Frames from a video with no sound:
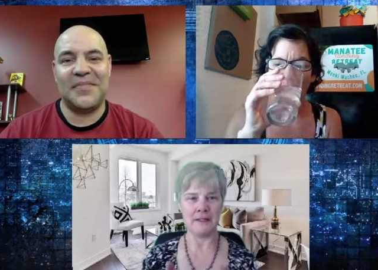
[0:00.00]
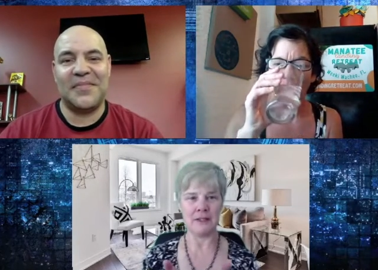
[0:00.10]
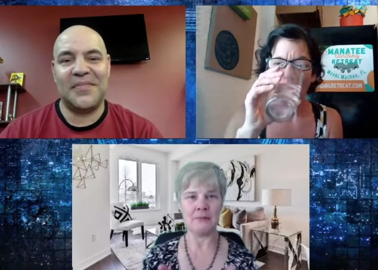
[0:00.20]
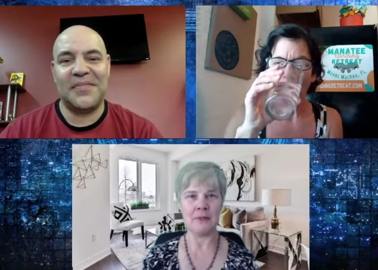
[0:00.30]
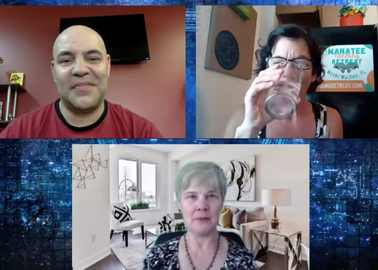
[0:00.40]

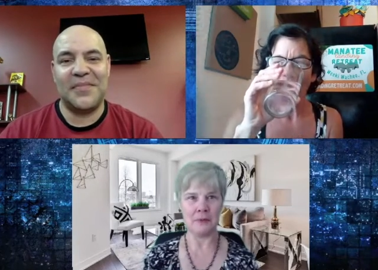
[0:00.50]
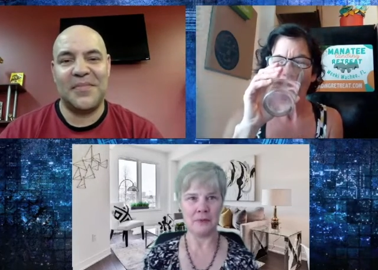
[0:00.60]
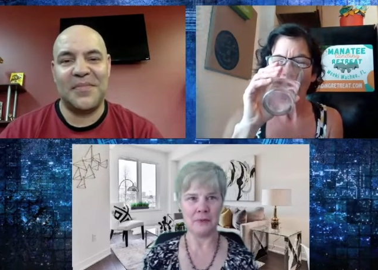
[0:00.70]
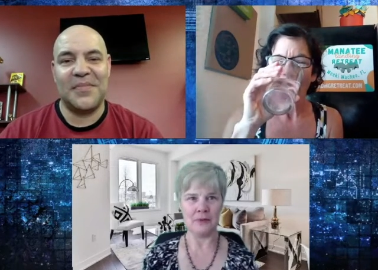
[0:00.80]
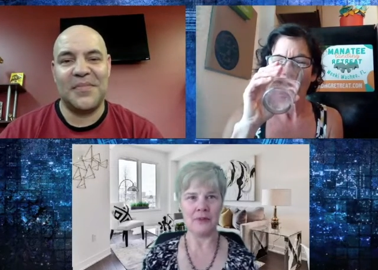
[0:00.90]

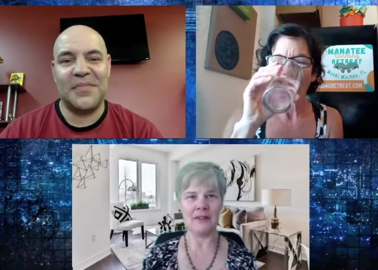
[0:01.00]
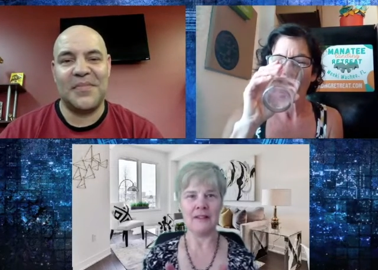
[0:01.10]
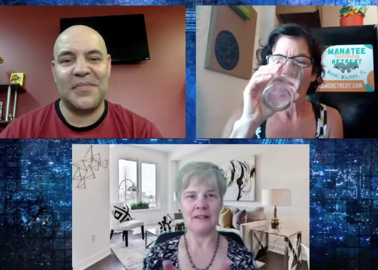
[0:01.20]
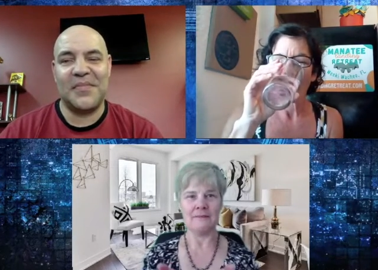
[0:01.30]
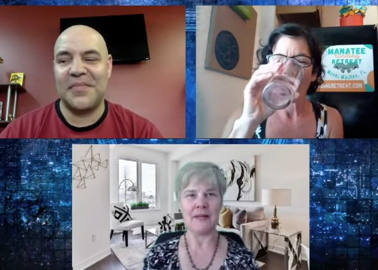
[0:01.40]
Speaker 1: smooth
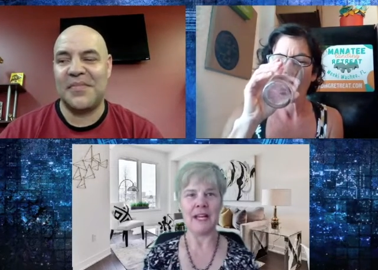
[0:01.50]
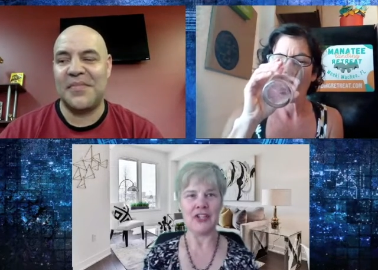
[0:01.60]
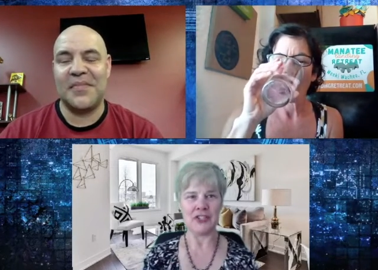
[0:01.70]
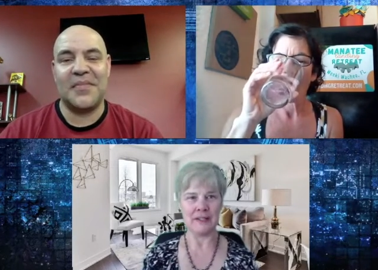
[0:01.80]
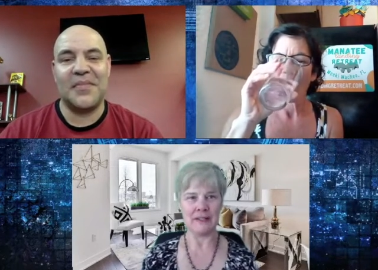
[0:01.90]

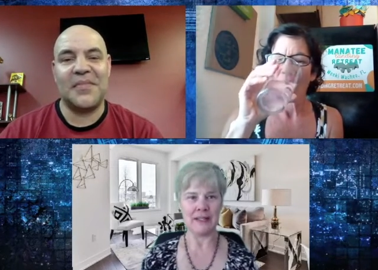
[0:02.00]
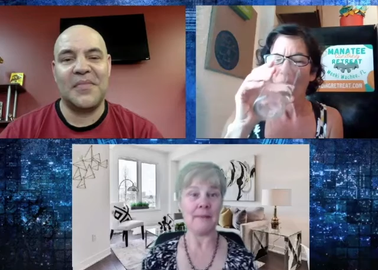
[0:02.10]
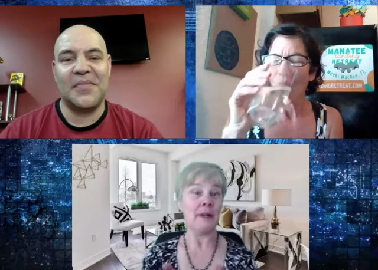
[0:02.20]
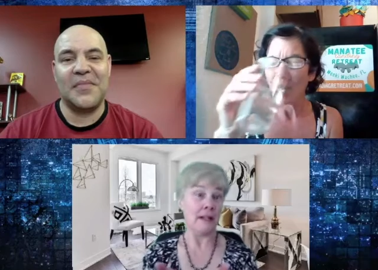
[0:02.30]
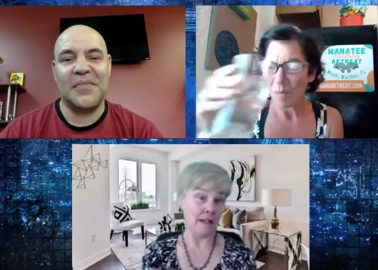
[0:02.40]
patient. I
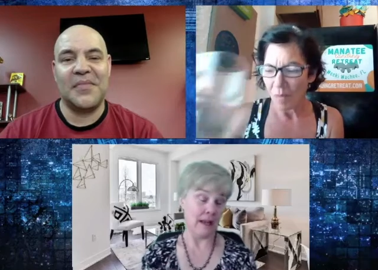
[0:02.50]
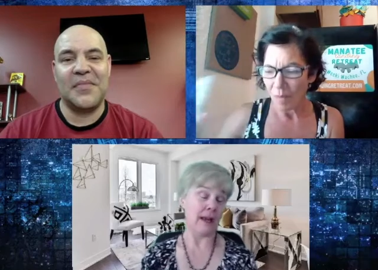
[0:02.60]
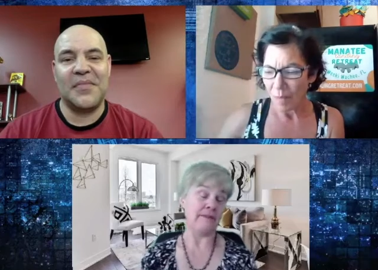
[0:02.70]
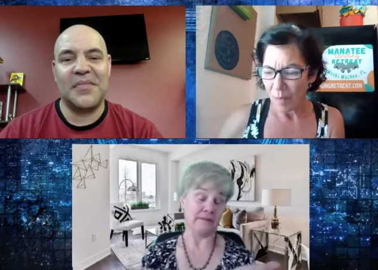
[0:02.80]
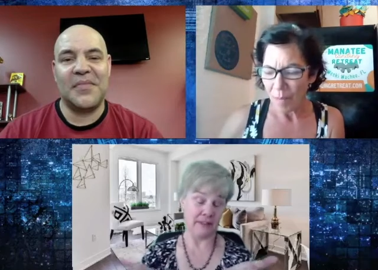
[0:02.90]
mean, it,
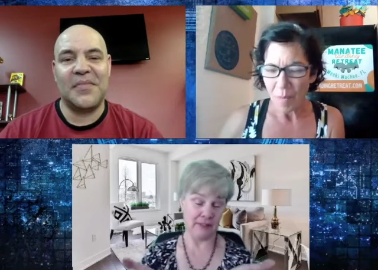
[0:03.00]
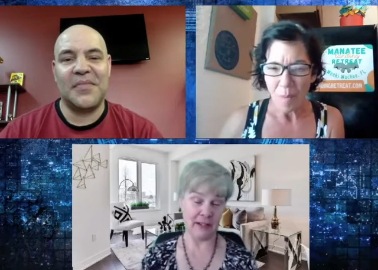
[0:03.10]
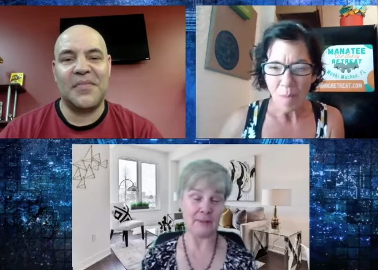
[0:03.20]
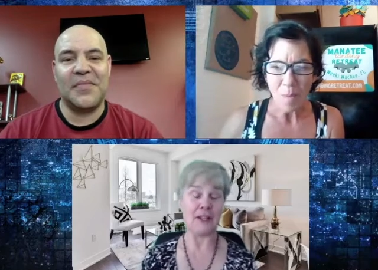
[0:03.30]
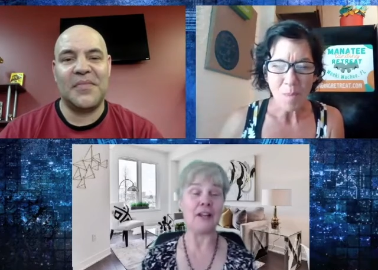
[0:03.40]
I've
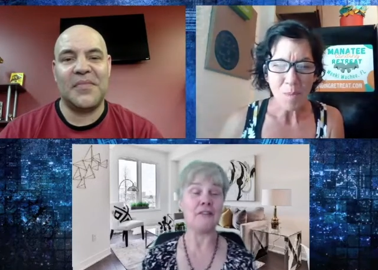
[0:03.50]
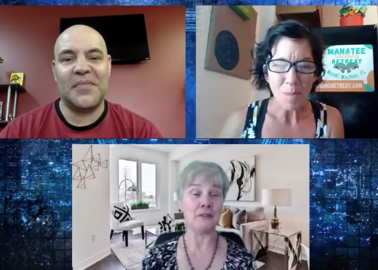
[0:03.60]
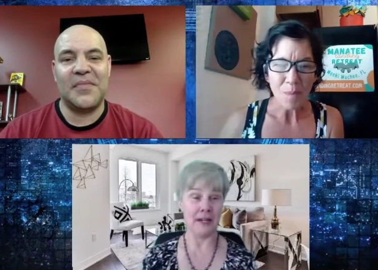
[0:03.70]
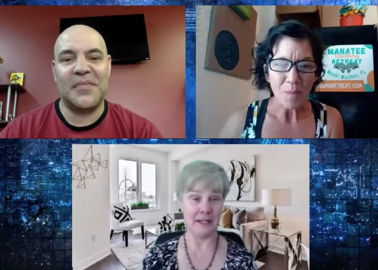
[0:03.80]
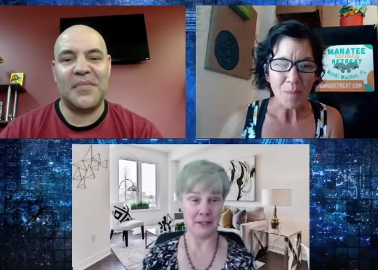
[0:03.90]
developed a lot of
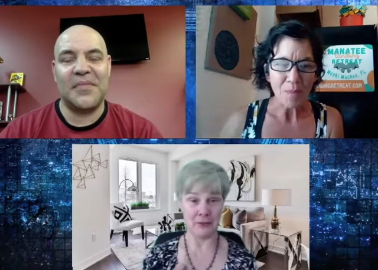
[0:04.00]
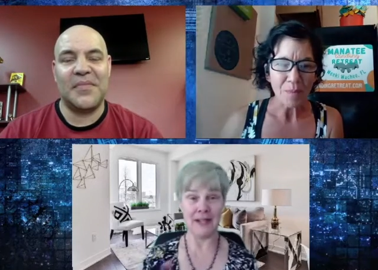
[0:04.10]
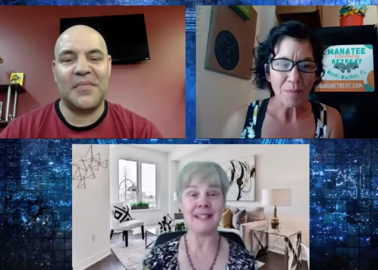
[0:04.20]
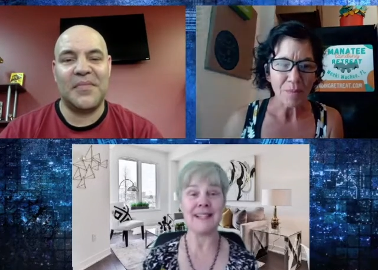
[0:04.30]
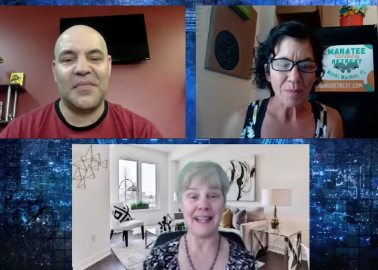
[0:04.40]
great
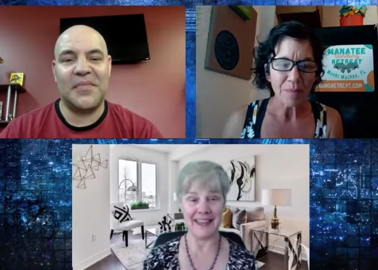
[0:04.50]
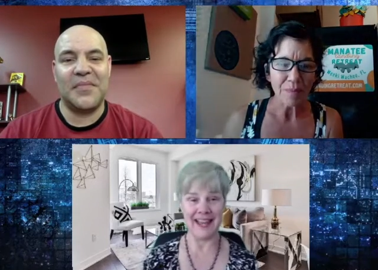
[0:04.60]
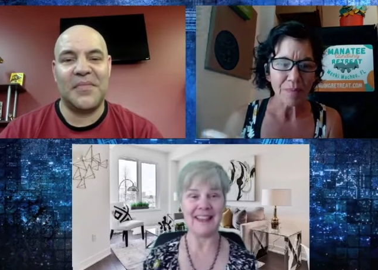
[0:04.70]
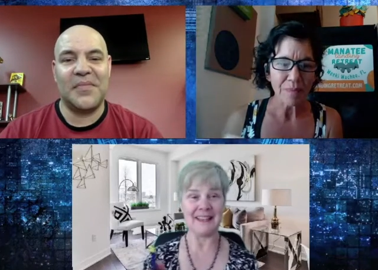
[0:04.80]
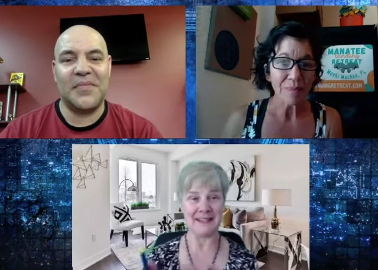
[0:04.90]
traits
Speaker 2: like
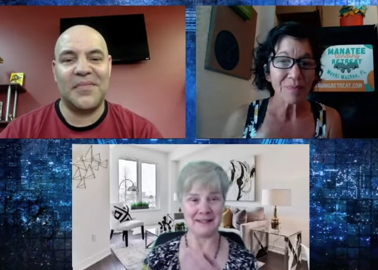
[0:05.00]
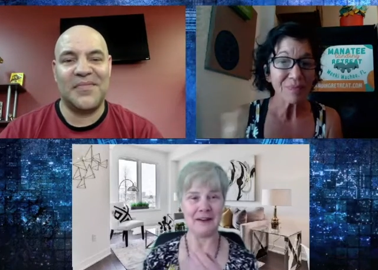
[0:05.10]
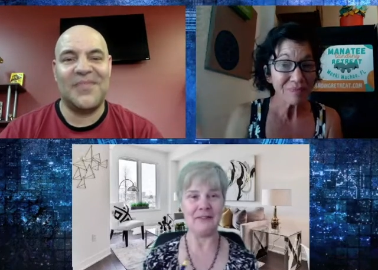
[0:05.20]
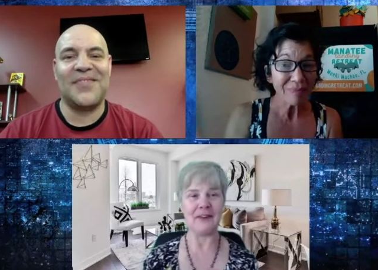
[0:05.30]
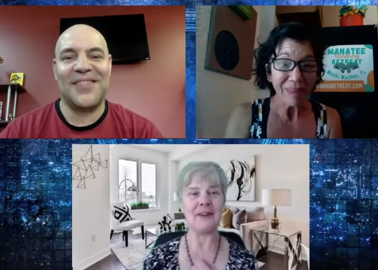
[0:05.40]
that that
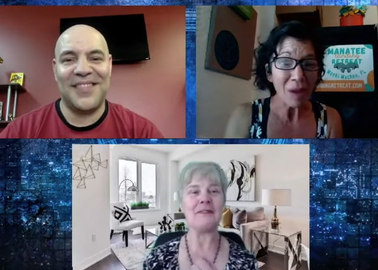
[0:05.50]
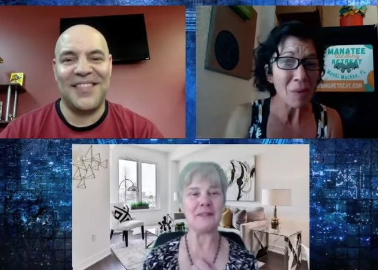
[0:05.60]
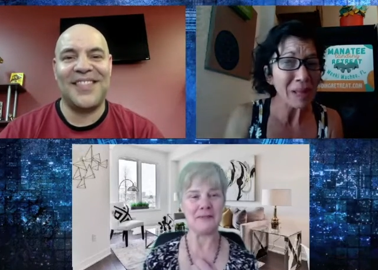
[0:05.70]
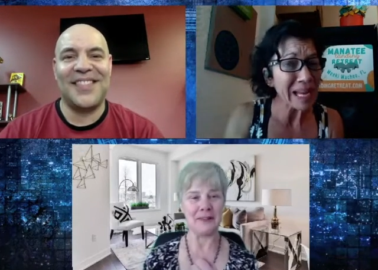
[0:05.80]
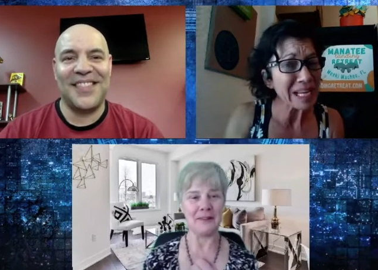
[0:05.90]
are very
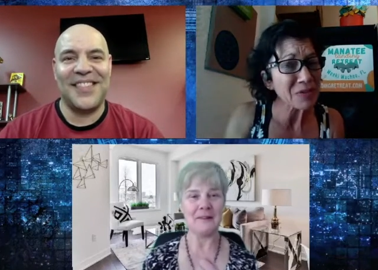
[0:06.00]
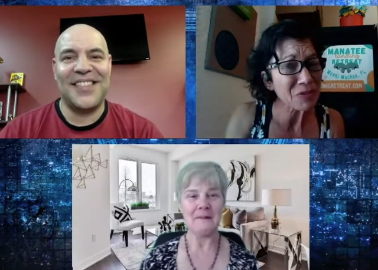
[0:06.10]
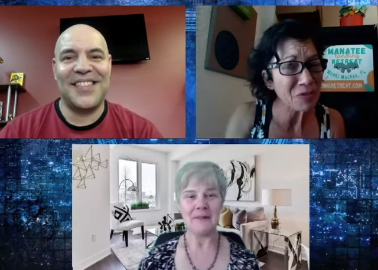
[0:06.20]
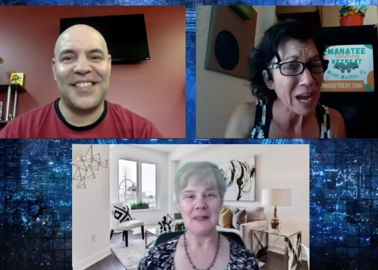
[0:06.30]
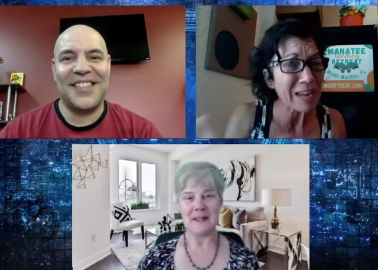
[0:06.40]
useful. Well, I can,
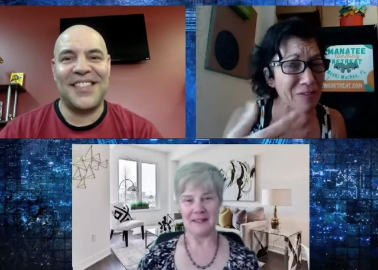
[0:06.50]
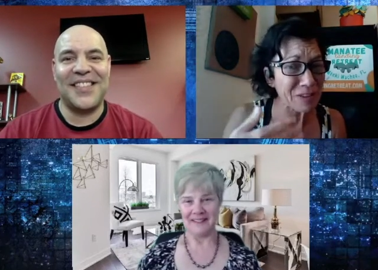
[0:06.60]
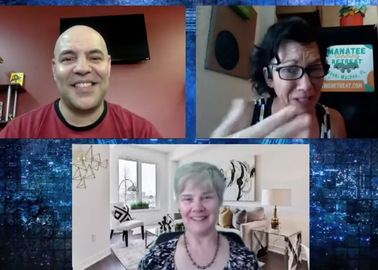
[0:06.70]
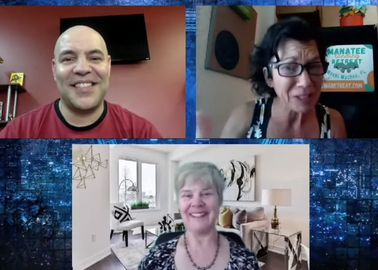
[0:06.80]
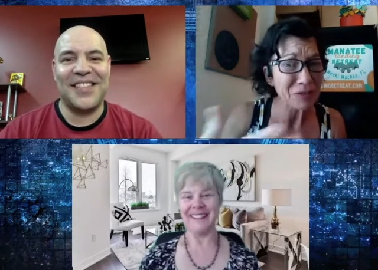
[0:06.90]
I
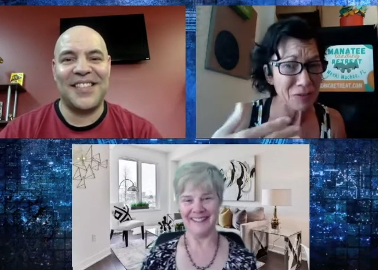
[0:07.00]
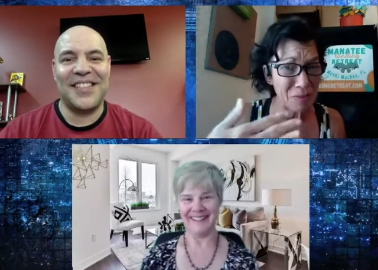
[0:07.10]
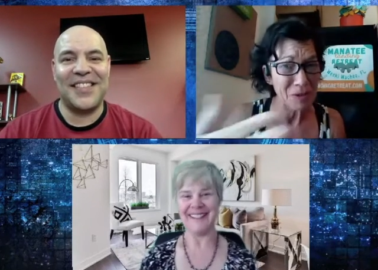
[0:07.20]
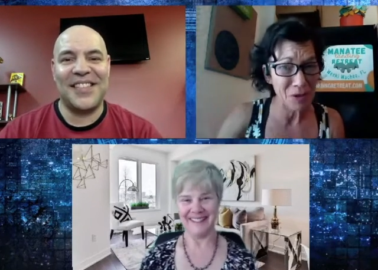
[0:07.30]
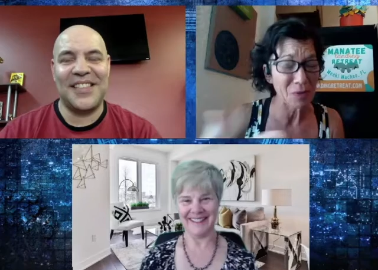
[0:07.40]
feel it
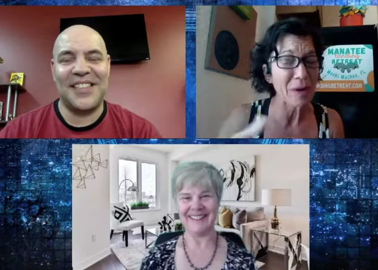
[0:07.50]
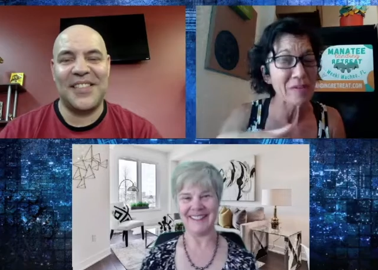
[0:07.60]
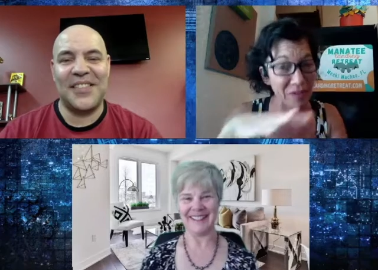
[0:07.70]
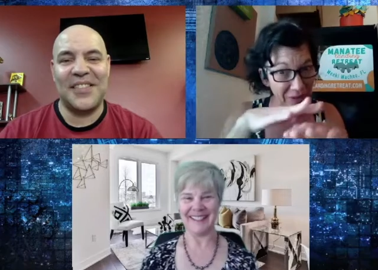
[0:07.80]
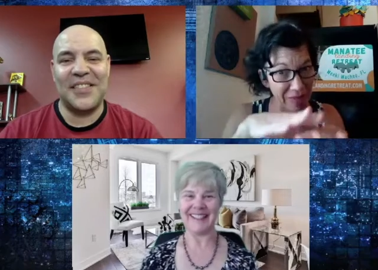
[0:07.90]
from you. I
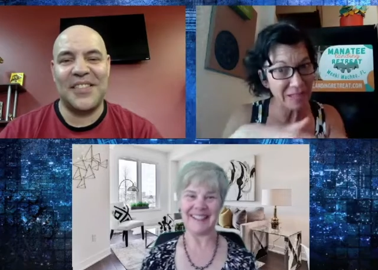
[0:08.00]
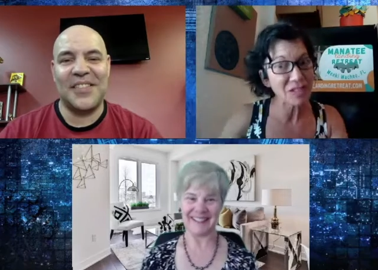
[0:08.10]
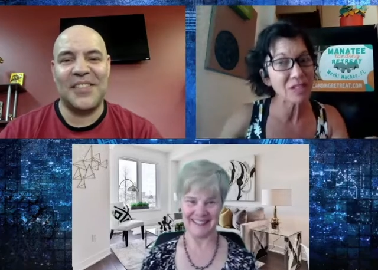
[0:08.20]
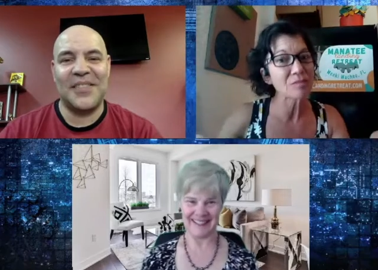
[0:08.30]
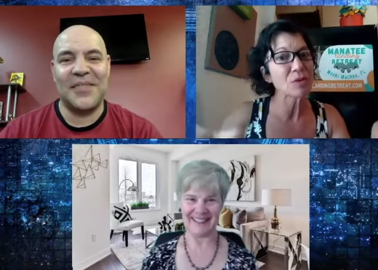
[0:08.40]
feel
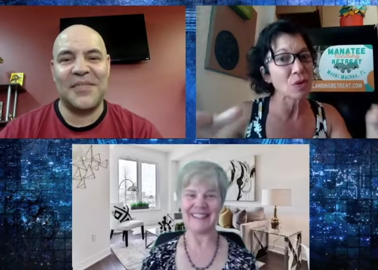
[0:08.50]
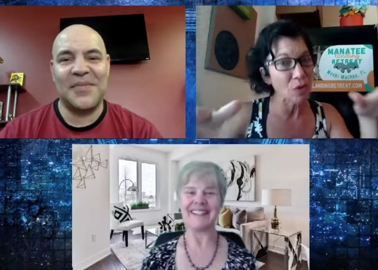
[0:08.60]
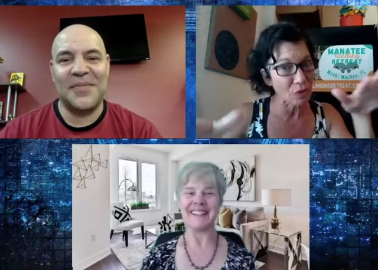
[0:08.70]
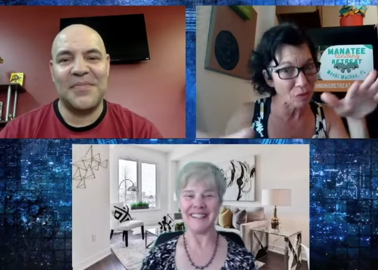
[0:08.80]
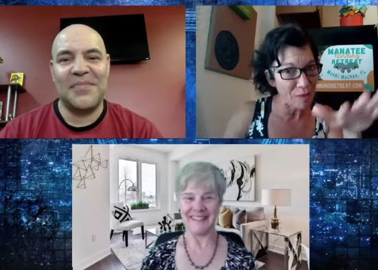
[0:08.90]
that
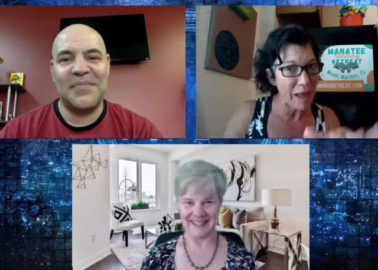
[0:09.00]
smooth,